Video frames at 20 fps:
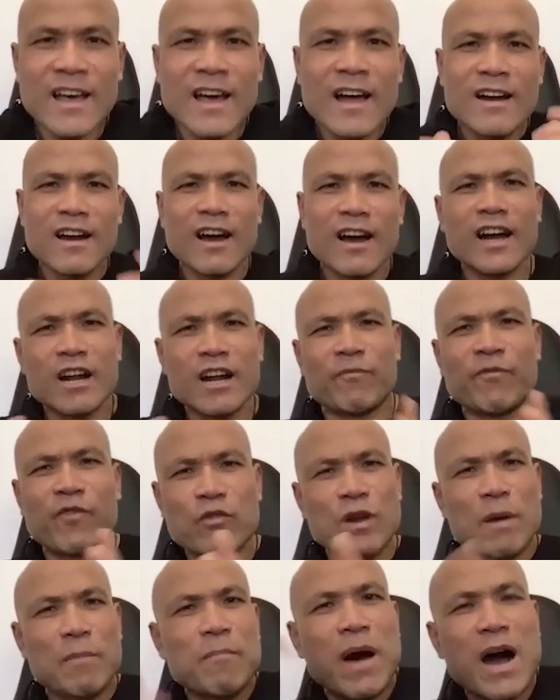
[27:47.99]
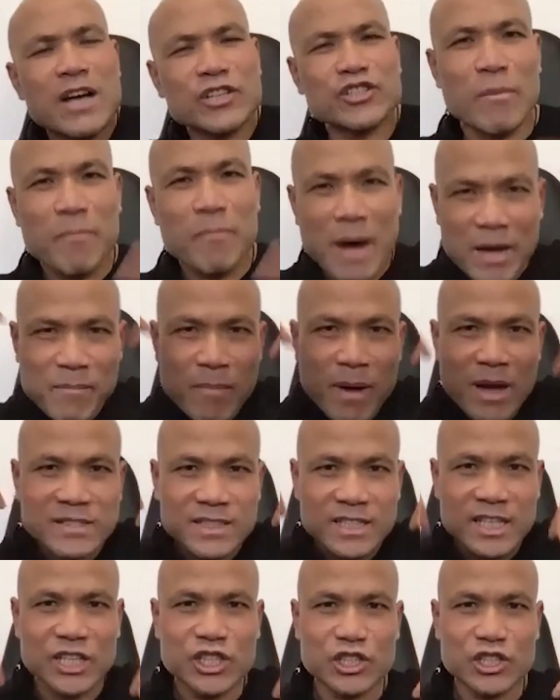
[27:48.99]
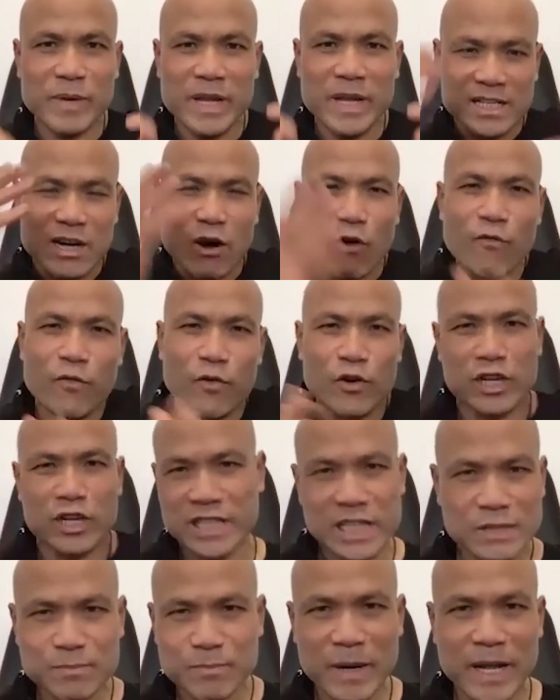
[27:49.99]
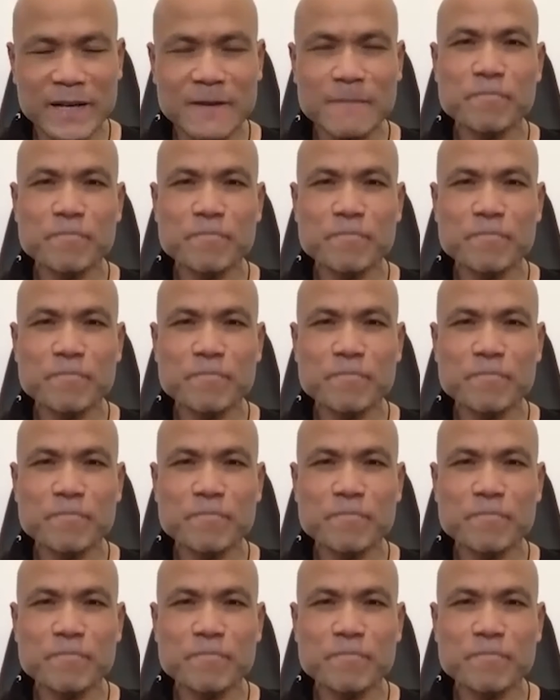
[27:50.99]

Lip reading: learn through the martial, my must teach me and go through the discipline,